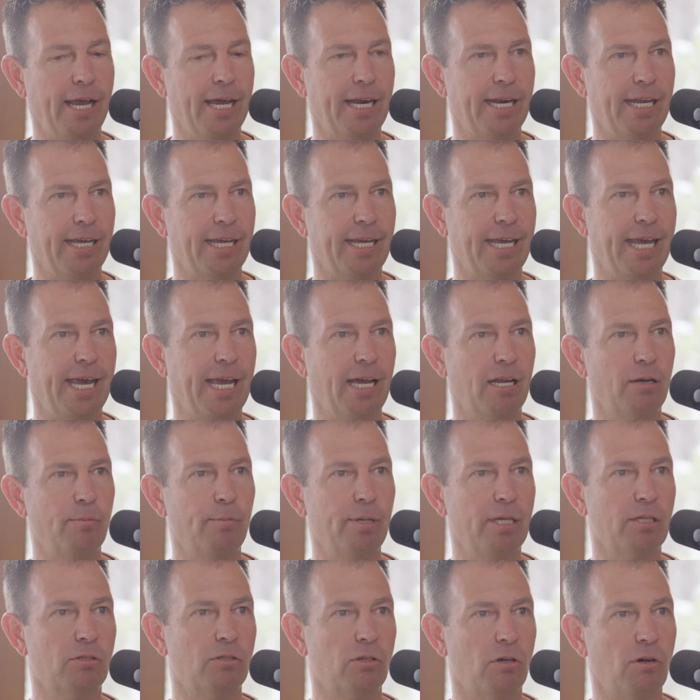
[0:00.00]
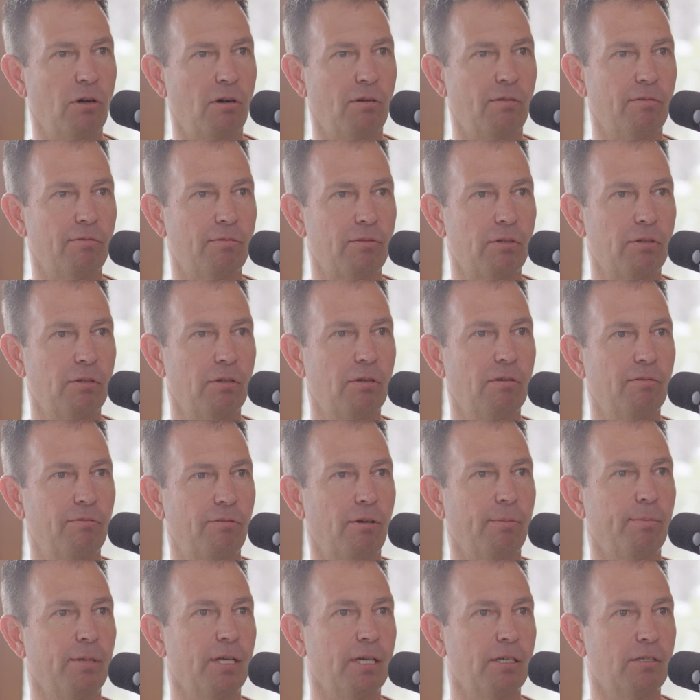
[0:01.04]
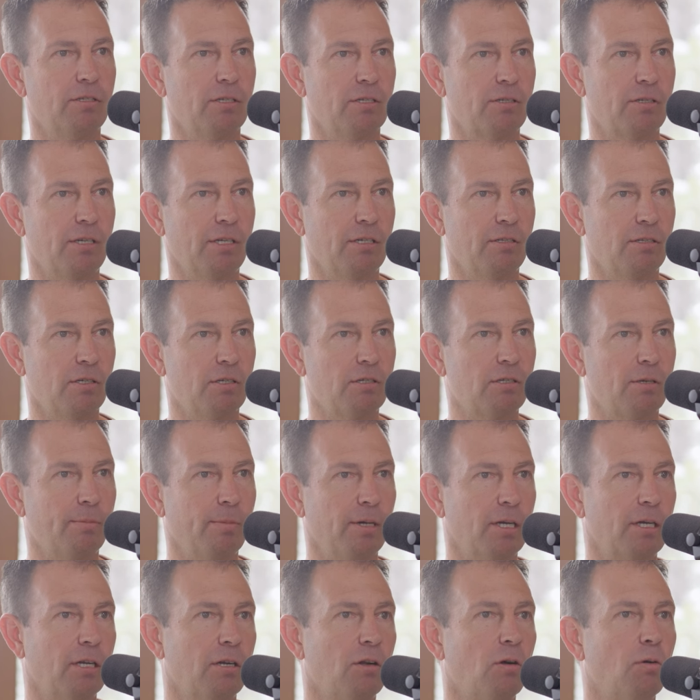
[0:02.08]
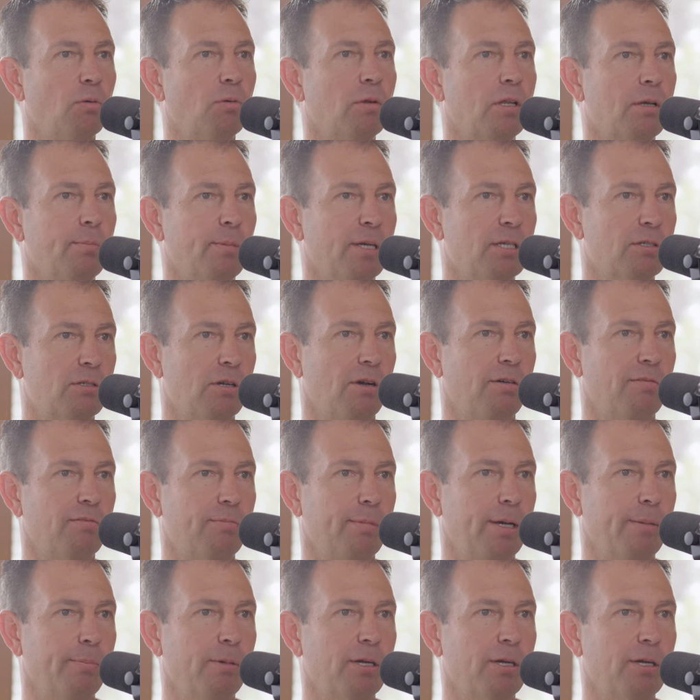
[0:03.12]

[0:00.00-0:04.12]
And it can't be solved from the existing system, mm -hmm. it mm-hmm. can only be solved by